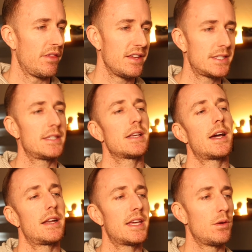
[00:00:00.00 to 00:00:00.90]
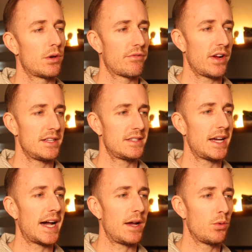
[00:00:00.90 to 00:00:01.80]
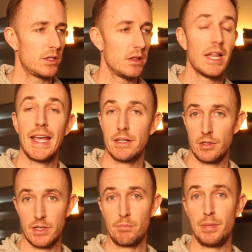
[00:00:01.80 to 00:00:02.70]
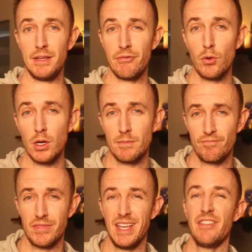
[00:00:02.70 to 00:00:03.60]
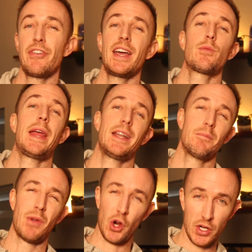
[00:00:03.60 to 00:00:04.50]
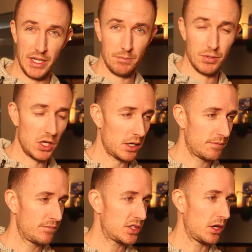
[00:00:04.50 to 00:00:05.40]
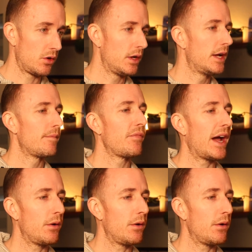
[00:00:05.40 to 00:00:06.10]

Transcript: This is the kind of keyword phrase that I would like to compete for if I ran a marketing blog. So I